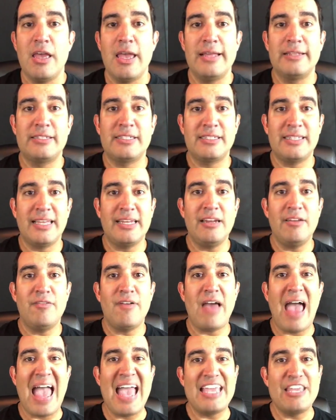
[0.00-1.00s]
instead of
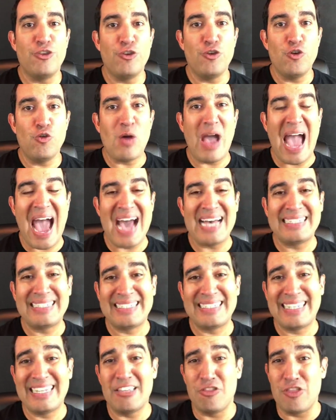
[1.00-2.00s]
you
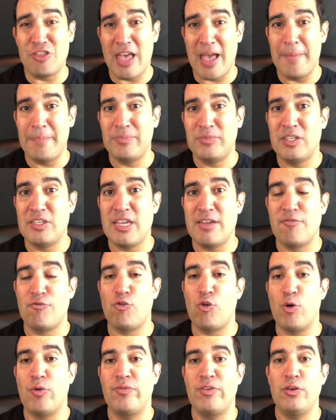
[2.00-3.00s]
asking them to give a
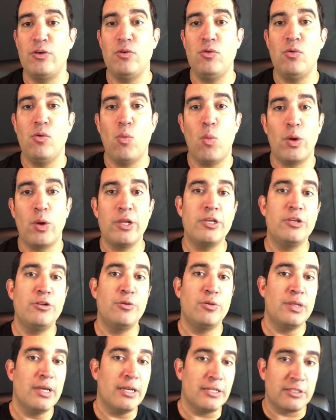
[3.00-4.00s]
review, why don't you do
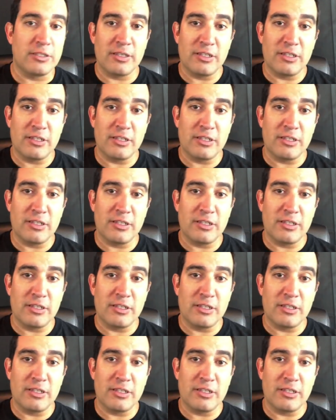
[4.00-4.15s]
this?